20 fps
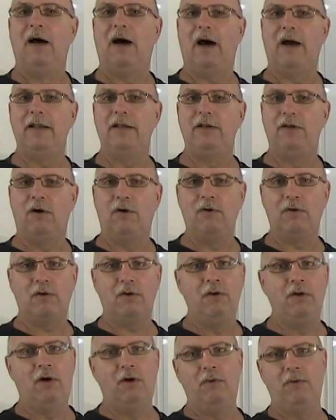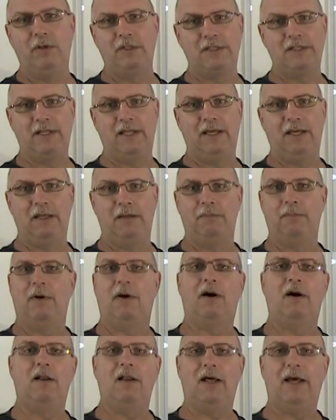I don't know his name.
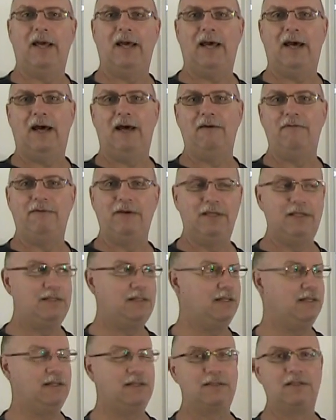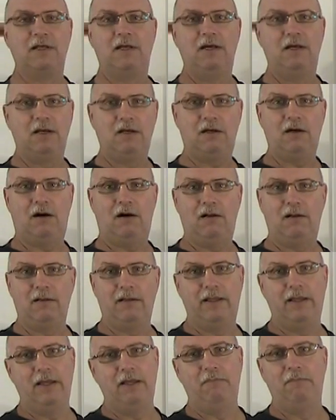All I have is his
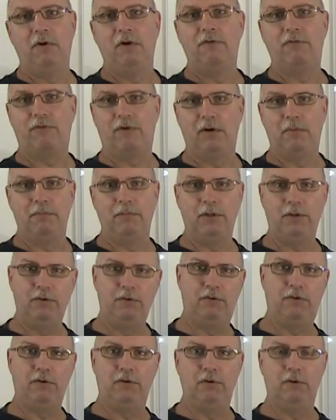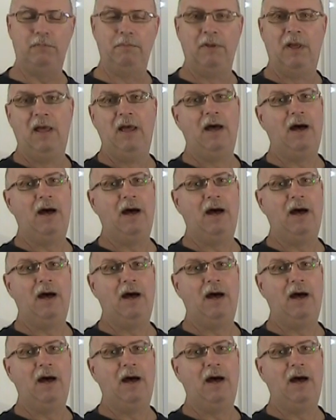call name from YouTube.